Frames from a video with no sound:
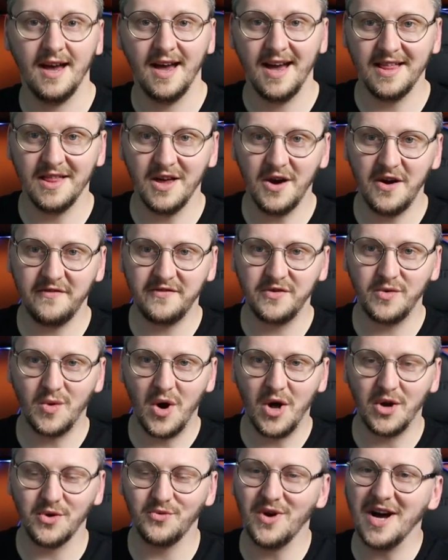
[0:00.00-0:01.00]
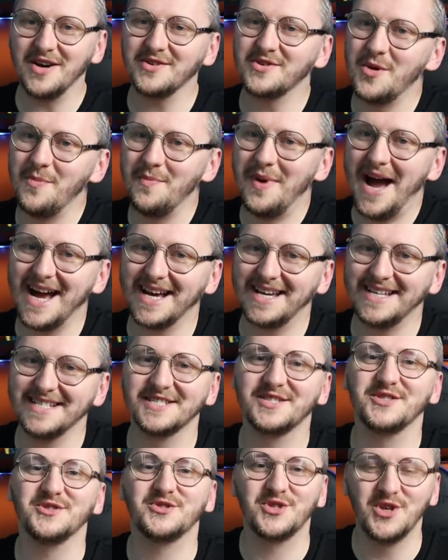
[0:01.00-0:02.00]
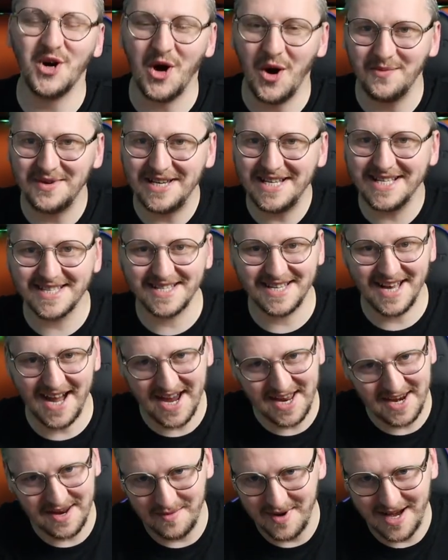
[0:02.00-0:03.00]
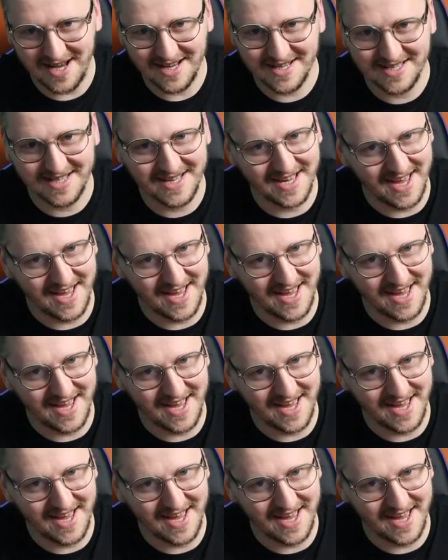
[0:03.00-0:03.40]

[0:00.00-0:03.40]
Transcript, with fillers: Hello everyone, welcome back into Tommy's Dynamax